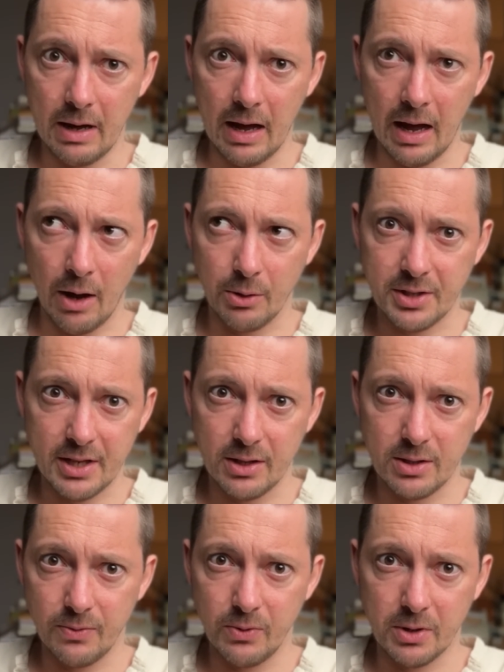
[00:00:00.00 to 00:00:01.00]
our
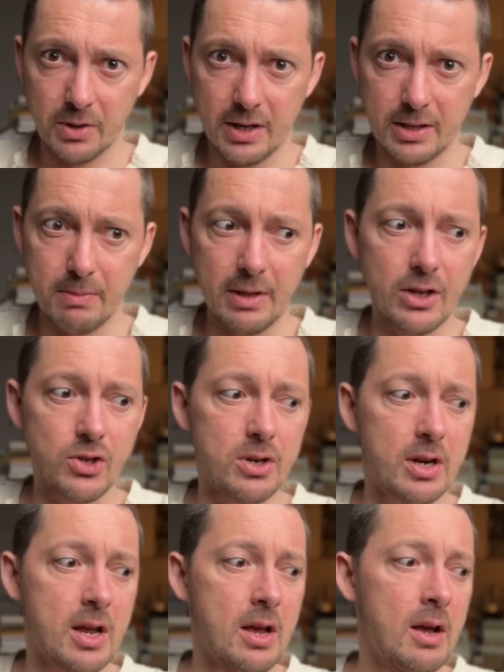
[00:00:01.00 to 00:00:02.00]
sense of Ukraine's military,
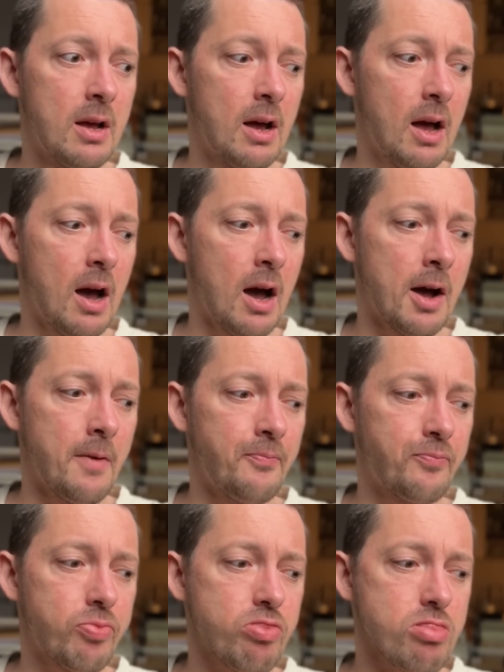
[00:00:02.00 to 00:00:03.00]
the
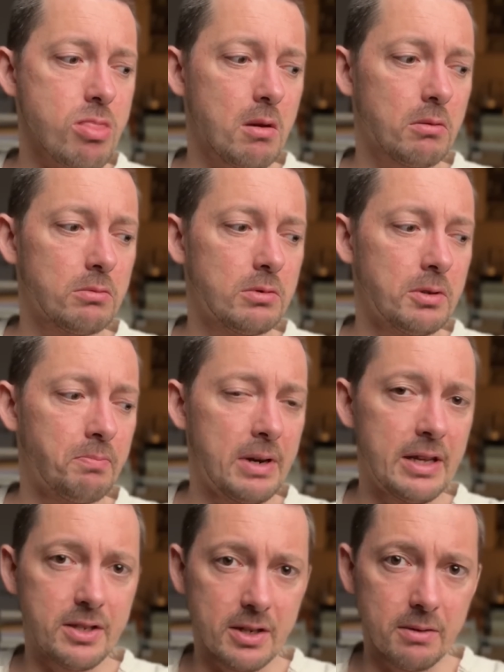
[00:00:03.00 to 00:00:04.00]

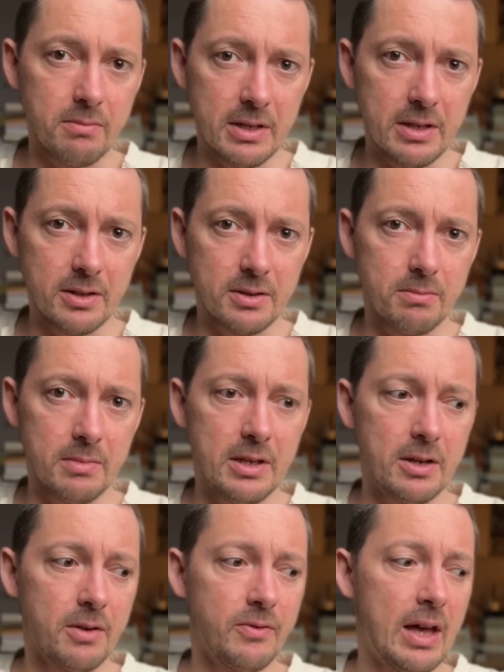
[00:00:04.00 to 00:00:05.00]
political
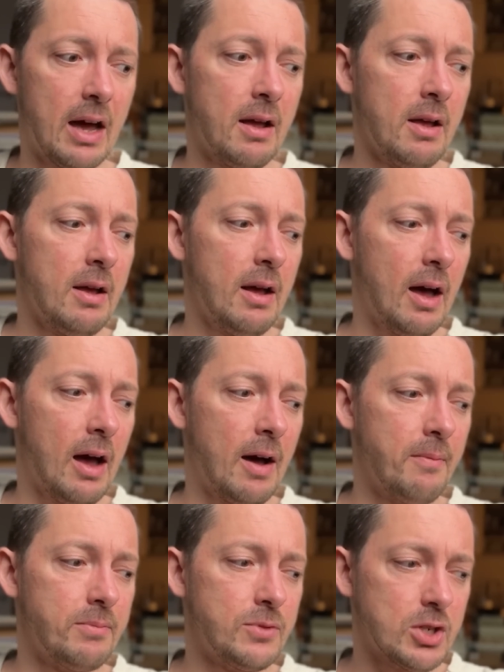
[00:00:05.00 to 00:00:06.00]
meaning of that.
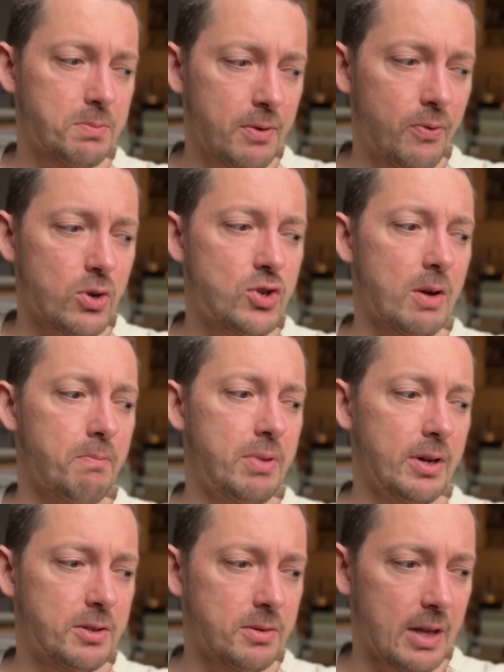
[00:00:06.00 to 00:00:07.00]
Just before
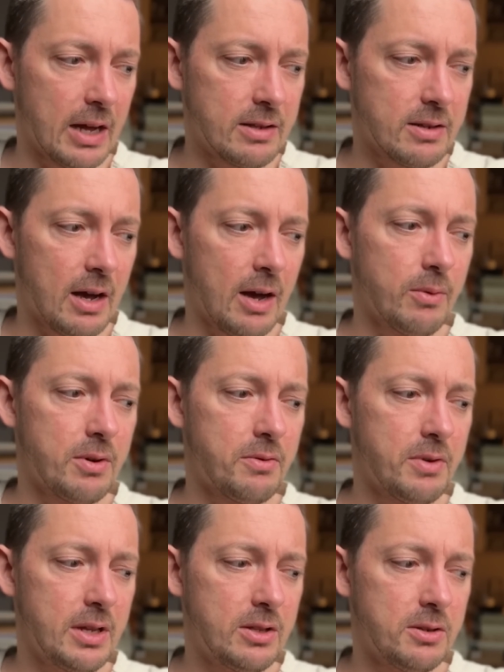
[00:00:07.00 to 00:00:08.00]
jumping to that, I want to
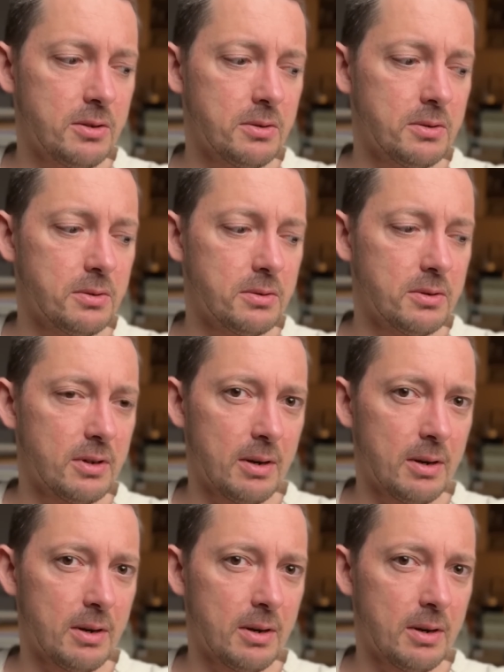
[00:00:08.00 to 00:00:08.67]
read you